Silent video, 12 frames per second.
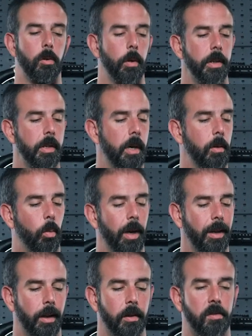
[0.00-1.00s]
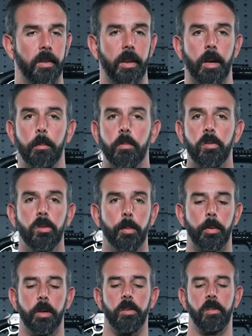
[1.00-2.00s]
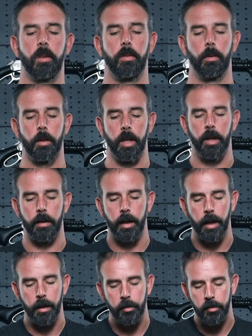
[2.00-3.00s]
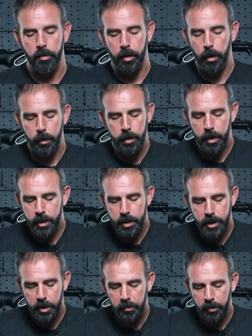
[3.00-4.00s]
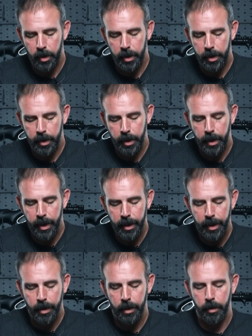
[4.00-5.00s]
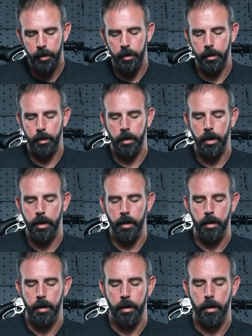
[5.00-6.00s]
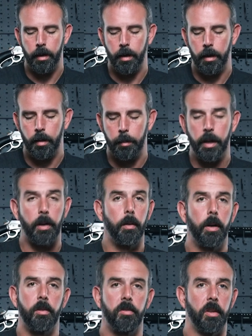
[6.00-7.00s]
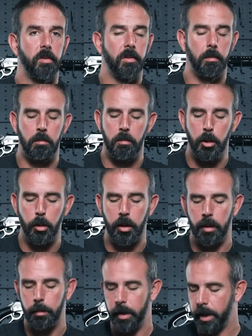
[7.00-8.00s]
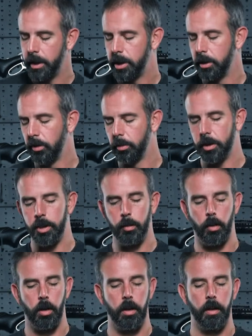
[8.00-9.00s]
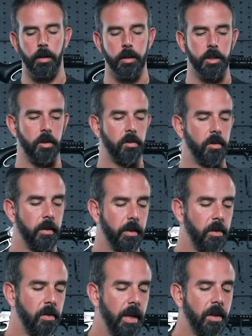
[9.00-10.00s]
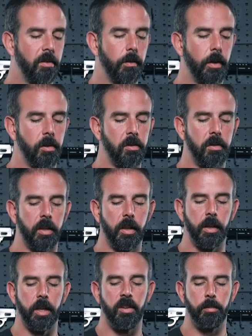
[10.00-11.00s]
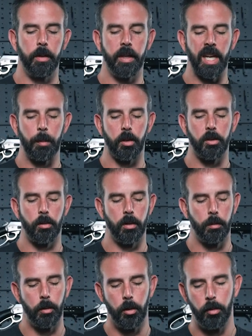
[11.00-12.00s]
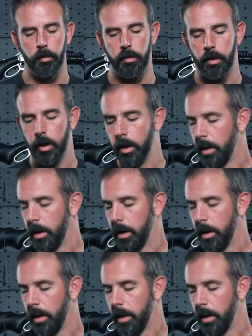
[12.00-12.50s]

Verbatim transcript: a red dot and white light setup. Super easy to throw together, guys. It's just like any other pick rail system. You can pick and choose what you want. Just this adds the versatility of being able to remove